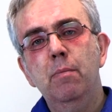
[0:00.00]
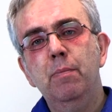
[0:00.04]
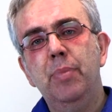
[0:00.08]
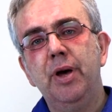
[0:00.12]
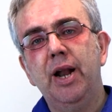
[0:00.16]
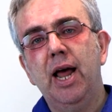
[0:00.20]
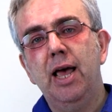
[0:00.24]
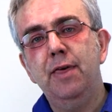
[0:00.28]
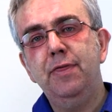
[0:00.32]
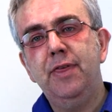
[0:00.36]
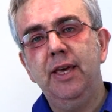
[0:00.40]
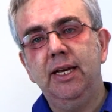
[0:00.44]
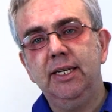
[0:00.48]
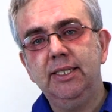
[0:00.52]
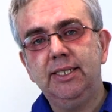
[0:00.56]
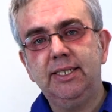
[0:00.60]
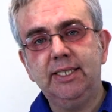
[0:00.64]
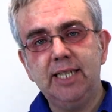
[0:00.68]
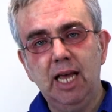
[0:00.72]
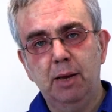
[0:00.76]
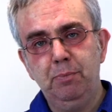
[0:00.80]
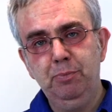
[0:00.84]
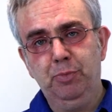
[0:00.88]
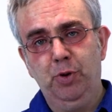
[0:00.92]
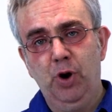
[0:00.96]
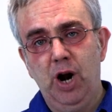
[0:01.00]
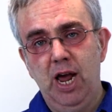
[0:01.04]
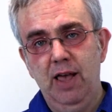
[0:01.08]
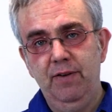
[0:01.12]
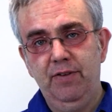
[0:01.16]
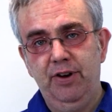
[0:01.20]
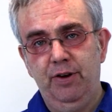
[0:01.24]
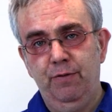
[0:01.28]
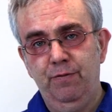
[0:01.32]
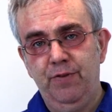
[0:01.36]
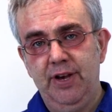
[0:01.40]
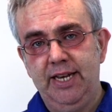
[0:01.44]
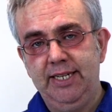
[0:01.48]
But I think some
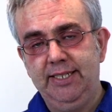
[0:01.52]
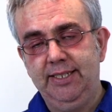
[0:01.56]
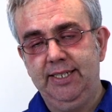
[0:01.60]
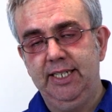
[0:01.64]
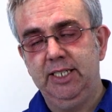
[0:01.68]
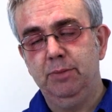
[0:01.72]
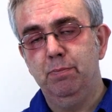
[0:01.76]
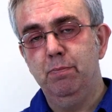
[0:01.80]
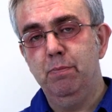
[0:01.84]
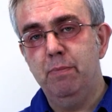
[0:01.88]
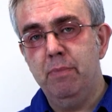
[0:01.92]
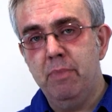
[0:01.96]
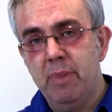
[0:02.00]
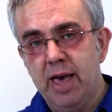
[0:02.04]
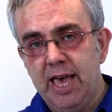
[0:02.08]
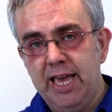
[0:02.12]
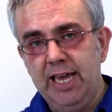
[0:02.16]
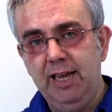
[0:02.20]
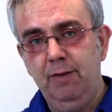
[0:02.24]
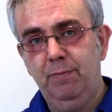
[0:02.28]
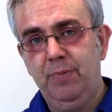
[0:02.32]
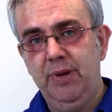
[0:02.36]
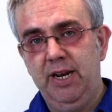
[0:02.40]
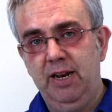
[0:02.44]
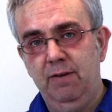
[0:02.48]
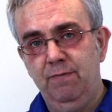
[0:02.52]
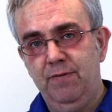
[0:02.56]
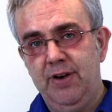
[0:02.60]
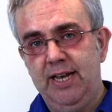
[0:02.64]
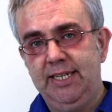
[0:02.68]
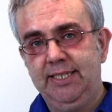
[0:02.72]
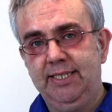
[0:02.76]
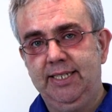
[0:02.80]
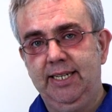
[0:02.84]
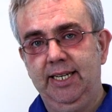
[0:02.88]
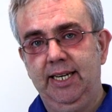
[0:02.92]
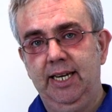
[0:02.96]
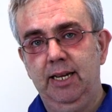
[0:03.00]
private investors may have been
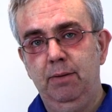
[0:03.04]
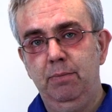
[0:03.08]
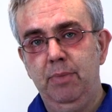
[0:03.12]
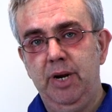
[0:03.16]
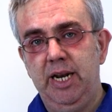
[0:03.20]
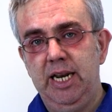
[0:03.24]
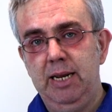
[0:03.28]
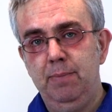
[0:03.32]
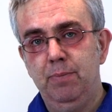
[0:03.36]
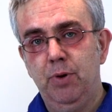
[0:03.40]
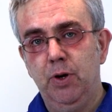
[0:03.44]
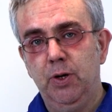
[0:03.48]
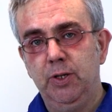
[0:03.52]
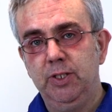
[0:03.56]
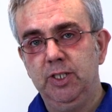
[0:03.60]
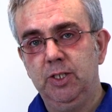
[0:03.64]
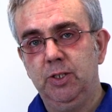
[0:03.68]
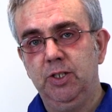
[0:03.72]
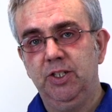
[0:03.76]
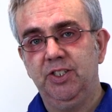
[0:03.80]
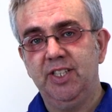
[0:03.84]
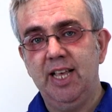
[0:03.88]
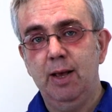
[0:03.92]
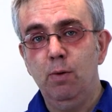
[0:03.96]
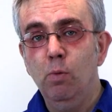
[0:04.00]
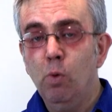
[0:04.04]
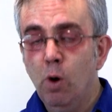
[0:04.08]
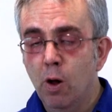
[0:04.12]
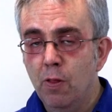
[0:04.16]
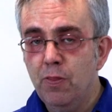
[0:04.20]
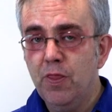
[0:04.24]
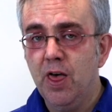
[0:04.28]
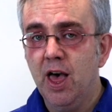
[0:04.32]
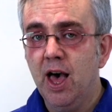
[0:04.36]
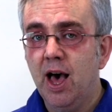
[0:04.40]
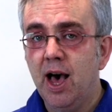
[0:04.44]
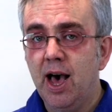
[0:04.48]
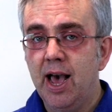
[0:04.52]
investing in mini bonds because they
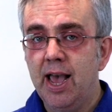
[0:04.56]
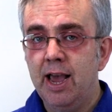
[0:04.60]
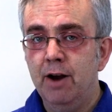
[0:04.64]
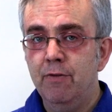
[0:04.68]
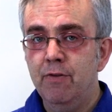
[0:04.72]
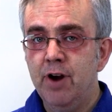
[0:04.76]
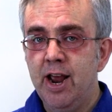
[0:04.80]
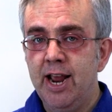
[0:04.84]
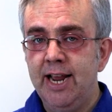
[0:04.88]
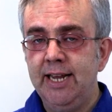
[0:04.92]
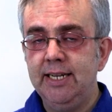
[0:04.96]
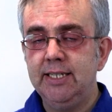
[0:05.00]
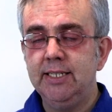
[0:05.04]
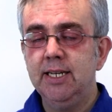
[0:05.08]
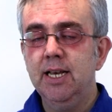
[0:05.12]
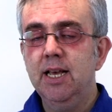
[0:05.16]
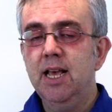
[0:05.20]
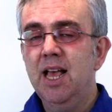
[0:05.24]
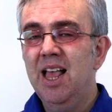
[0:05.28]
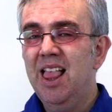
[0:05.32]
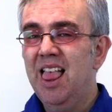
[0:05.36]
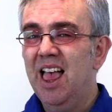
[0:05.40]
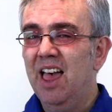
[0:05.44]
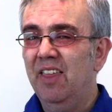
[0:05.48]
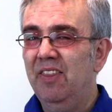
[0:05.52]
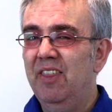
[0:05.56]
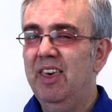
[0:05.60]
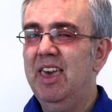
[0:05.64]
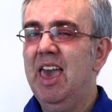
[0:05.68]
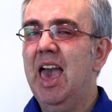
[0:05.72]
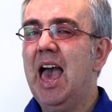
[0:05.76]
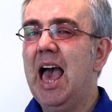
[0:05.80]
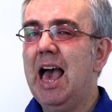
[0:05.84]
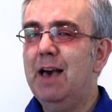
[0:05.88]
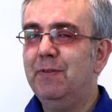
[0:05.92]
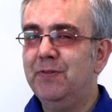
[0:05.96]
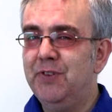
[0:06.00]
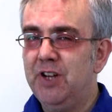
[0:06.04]
want the higher rate, and they
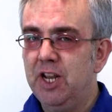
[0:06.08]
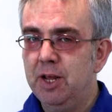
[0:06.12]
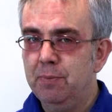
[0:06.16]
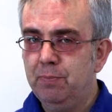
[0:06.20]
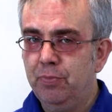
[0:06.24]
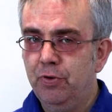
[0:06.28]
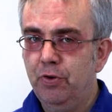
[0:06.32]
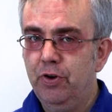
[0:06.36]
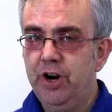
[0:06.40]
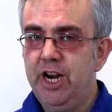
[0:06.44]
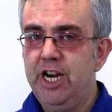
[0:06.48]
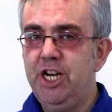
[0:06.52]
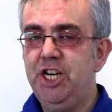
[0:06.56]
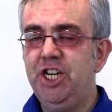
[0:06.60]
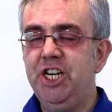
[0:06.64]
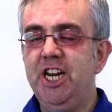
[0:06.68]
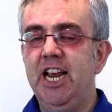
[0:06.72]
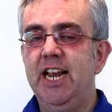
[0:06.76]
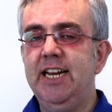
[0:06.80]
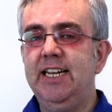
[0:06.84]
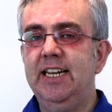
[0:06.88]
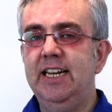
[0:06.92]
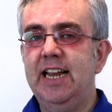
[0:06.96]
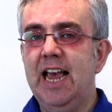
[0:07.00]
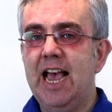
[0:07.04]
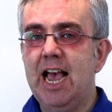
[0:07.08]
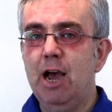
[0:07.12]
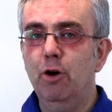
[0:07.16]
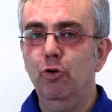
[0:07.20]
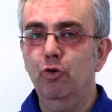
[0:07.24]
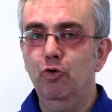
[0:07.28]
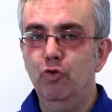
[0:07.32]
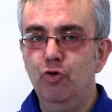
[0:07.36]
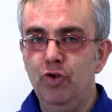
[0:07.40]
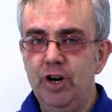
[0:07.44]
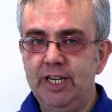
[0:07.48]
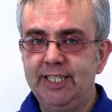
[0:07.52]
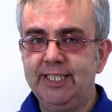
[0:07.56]
haven't appreciated how
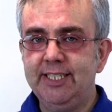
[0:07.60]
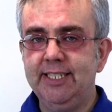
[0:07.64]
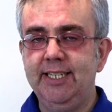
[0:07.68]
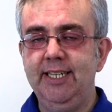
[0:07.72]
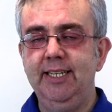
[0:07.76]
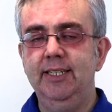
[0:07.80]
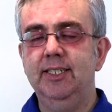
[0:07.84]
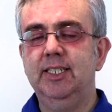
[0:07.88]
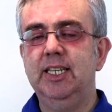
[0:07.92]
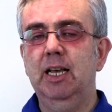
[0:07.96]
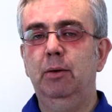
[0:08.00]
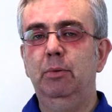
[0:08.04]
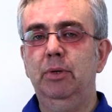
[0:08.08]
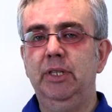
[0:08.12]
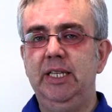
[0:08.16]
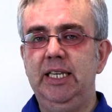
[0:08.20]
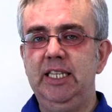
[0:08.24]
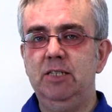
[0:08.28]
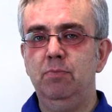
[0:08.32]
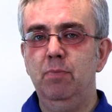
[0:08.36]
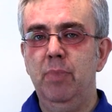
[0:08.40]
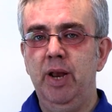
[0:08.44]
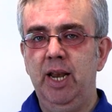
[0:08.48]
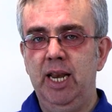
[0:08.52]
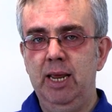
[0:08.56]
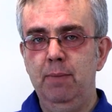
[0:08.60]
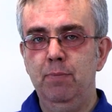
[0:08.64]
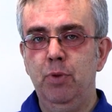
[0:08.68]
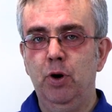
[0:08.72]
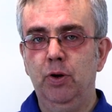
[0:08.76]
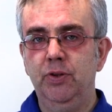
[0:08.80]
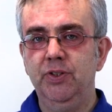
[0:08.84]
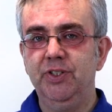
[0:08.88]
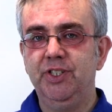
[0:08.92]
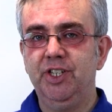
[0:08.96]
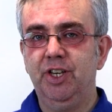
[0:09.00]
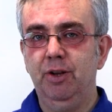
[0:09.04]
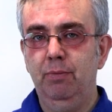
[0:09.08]
risky some of these mini
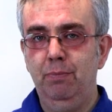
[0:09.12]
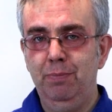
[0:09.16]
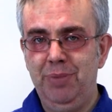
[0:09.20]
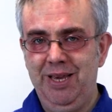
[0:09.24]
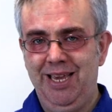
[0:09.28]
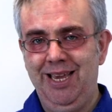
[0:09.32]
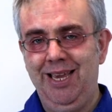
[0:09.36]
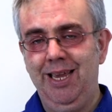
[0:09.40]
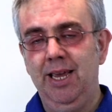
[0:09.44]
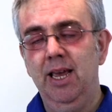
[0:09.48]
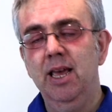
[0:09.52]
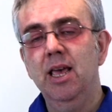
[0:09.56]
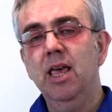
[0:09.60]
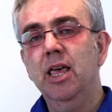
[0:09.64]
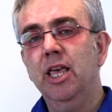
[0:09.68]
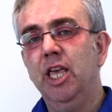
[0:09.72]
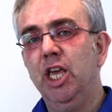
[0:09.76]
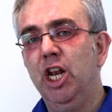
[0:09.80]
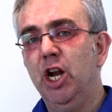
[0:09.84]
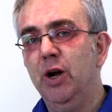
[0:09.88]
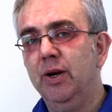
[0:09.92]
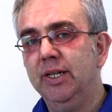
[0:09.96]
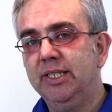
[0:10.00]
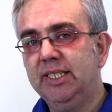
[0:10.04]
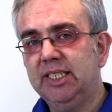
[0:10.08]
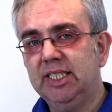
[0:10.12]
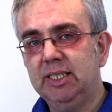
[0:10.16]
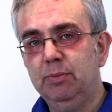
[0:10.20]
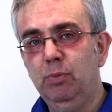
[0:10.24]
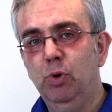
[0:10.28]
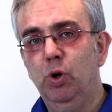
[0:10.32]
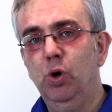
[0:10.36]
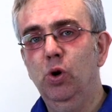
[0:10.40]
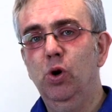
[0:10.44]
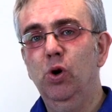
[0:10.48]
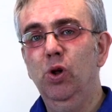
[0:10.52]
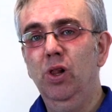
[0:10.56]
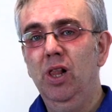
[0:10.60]
bonds can be. You know, a
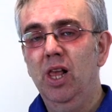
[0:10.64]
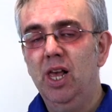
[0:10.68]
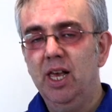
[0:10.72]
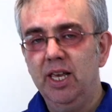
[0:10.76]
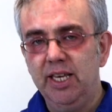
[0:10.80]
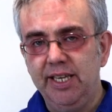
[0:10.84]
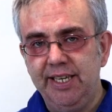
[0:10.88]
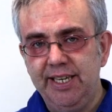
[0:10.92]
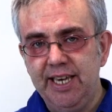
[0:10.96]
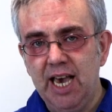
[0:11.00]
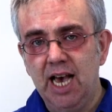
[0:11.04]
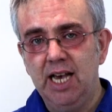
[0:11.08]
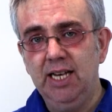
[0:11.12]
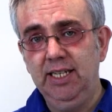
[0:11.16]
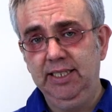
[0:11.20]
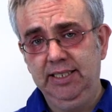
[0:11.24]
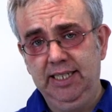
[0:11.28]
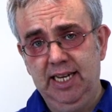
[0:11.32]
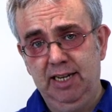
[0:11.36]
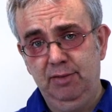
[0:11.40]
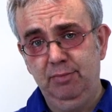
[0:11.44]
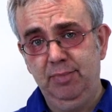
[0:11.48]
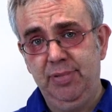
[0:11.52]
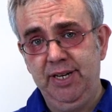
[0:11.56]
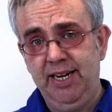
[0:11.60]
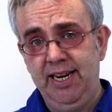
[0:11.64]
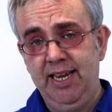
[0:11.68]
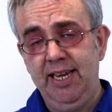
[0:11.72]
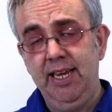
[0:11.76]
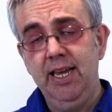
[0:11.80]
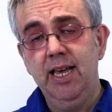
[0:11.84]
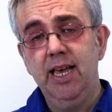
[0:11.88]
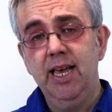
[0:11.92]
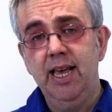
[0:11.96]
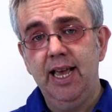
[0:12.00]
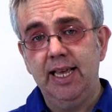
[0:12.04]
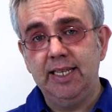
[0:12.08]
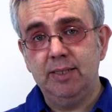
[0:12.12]
small, young
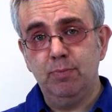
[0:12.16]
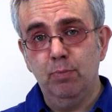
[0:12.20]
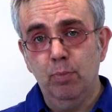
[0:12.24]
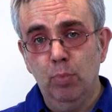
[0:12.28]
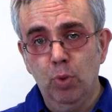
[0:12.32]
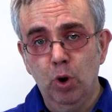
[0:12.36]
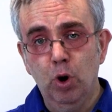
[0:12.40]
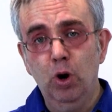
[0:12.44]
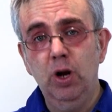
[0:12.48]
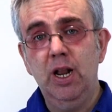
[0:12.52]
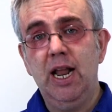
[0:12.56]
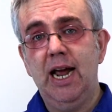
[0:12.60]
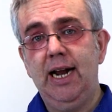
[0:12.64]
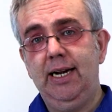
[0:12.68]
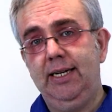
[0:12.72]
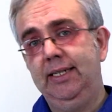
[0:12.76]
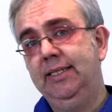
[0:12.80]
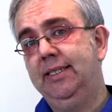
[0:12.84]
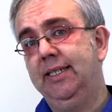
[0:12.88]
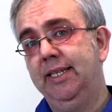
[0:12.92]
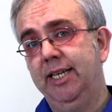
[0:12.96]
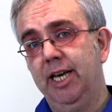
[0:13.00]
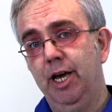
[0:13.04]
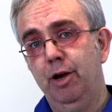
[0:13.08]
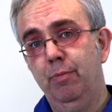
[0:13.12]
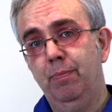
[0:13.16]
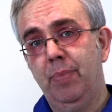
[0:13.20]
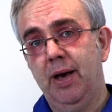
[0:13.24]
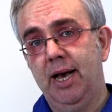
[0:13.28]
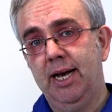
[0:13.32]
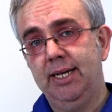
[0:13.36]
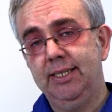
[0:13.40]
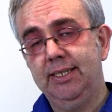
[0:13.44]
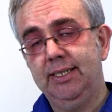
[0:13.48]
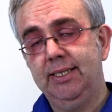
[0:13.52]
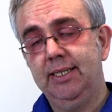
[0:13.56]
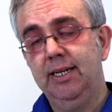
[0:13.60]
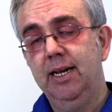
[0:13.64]
company is more likely to go
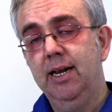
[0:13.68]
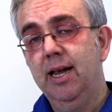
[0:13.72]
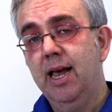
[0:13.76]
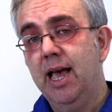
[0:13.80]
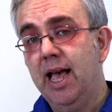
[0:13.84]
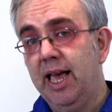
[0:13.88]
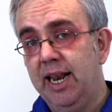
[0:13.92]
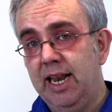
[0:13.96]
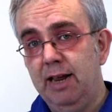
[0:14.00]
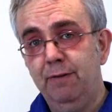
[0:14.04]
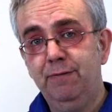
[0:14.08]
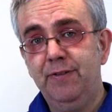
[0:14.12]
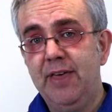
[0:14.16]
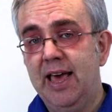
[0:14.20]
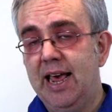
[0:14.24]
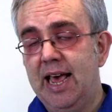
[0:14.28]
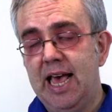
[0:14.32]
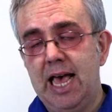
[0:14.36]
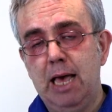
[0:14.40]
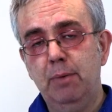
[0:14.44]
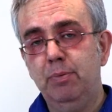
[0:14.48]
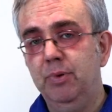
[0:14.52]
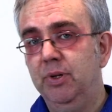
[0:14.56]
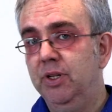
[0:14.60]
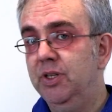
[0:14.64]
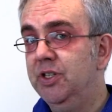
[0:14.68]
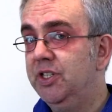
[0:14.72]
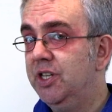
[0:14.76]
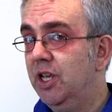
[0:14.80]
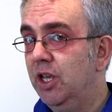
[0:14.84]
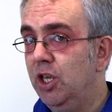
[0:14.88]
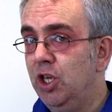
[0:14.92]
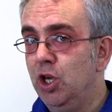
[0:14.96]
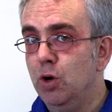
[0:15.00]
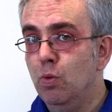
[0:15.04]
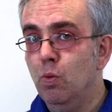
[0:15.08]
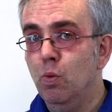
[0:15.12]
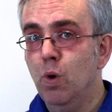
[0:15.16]
bust, and if that happens,
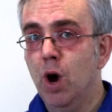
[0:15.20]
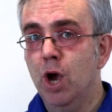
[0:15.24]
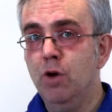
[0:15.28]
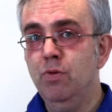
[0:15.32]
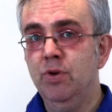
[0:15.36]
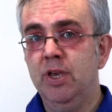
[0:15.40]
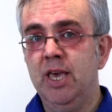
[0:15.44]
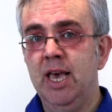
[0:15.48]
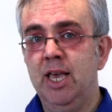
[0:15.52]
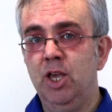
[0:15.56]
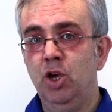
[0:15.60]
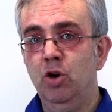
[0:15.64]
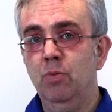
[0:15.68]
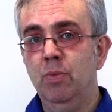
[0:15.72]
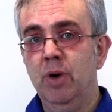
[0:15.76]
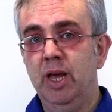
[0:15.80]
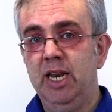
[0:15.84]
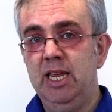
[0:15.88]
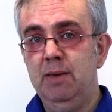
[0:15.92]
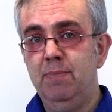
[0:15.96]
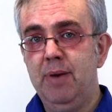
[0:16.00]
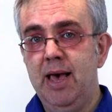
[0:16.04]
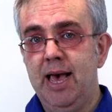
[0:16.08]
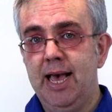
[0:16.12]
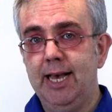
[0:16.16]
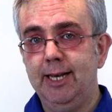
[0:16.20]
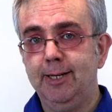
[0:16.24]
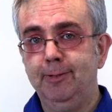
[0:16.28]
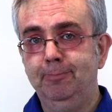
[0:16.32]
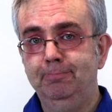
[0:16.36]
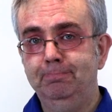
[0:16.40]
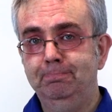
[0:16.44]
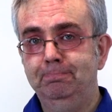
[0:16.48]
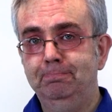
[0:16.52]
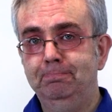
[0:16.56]
you won't get your money back.